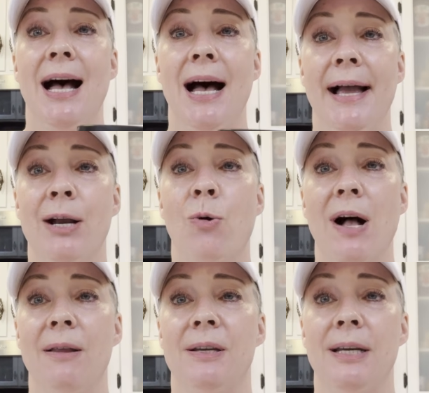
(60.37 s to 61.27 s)
a high
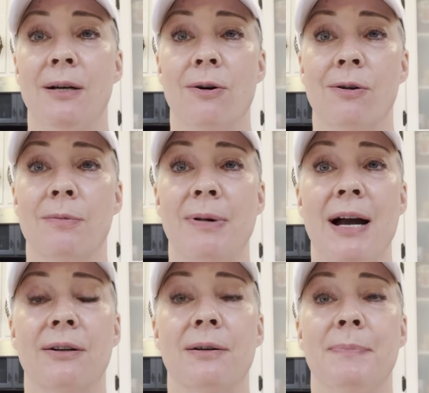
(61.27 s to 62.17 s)
quality cocoa
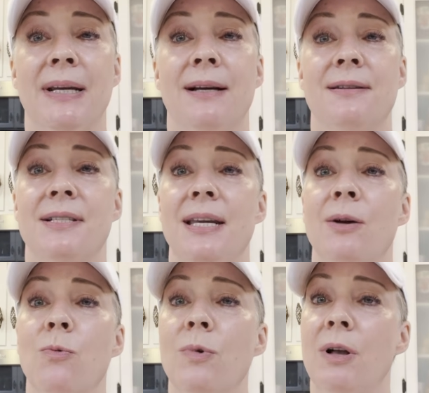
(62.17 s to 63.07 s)
powder because
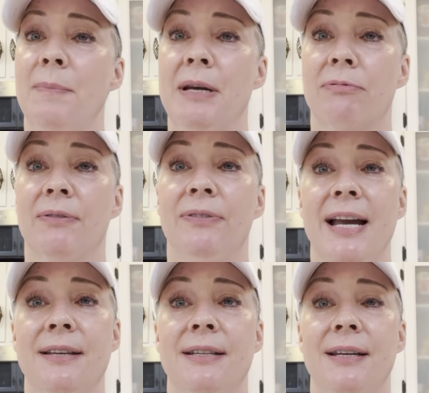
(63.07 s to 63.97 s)
it will be
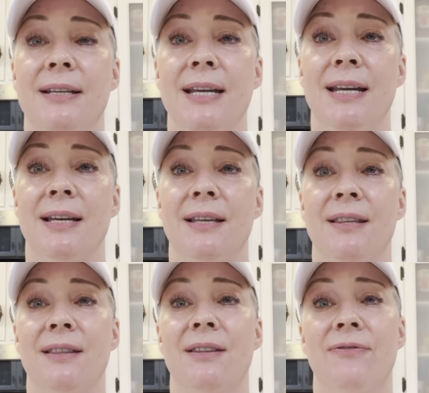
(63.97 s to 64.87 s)
reflected
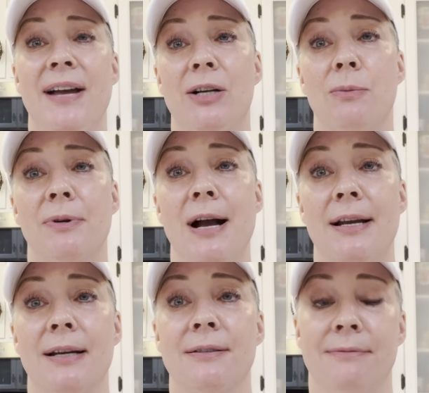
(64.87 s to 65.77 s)
in the final
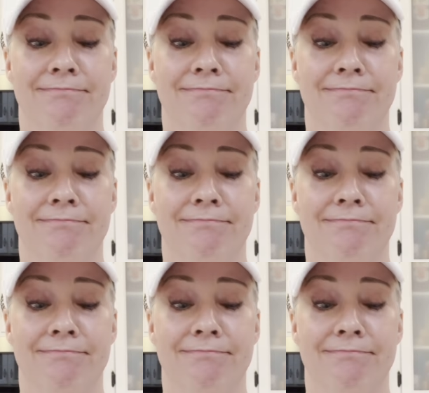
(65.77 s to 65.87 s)
product.